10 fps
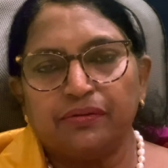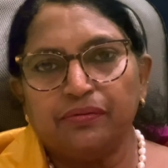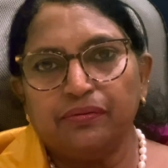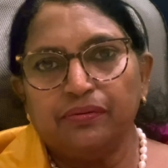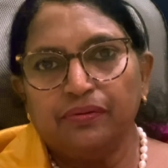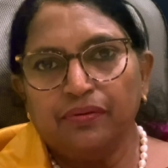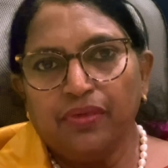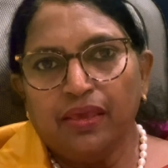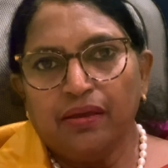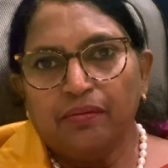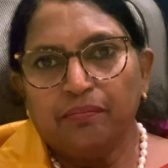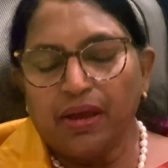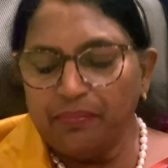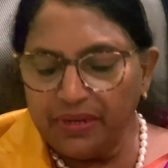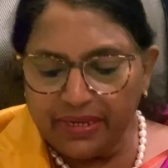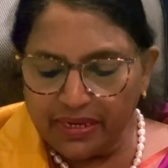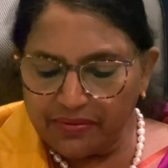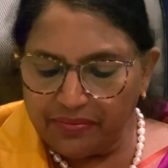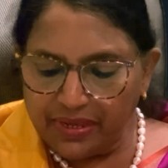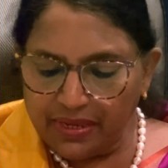to Bible
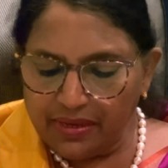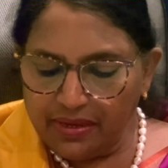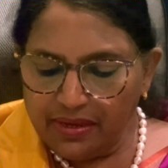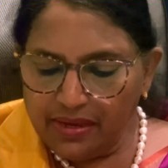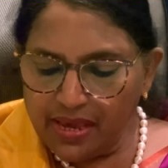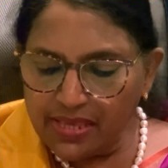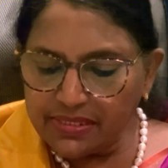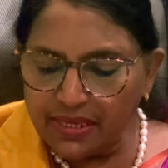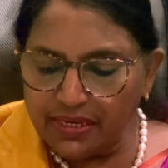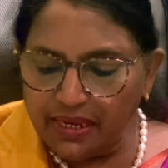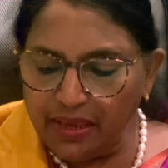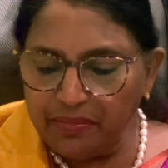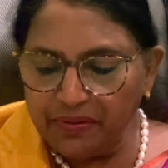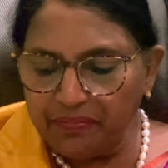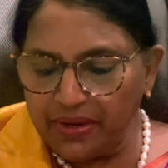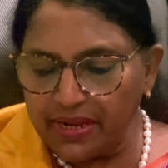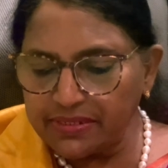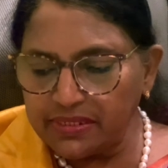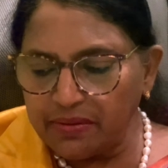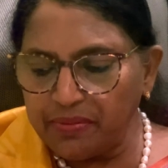Gateway. As her name
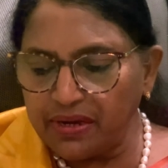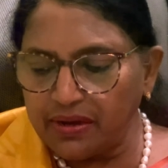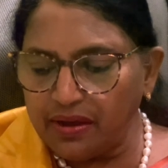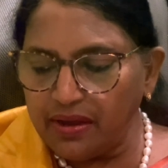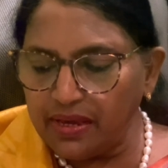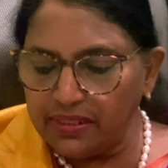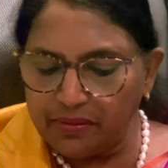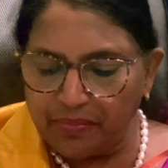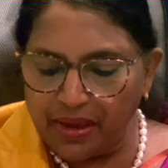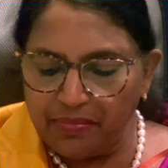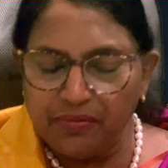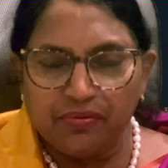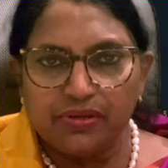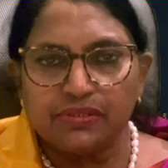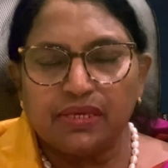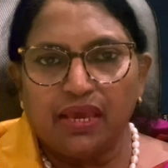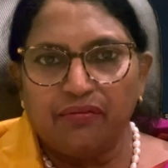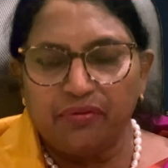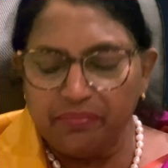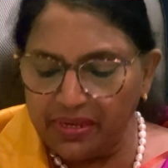reflects, Rebecca in the Bible was a
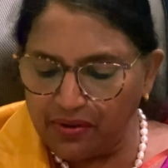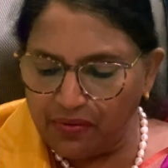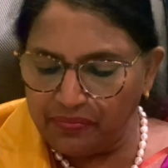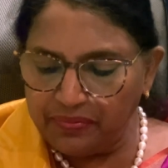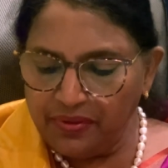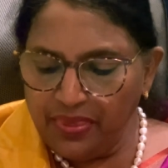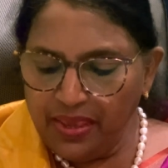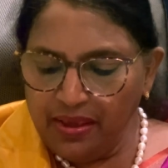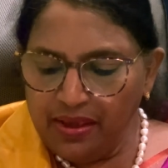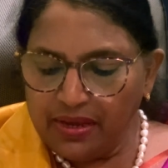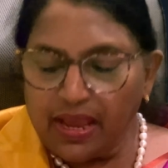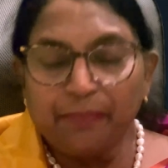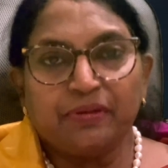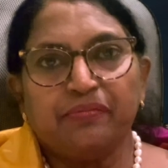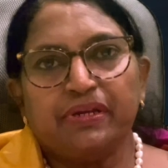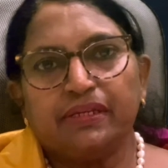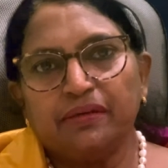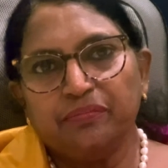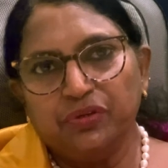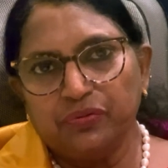woman of
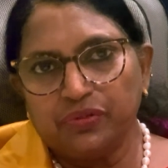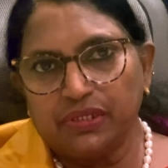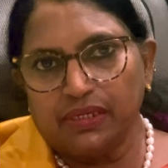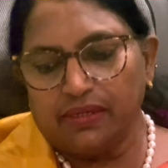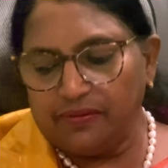captivating beauty.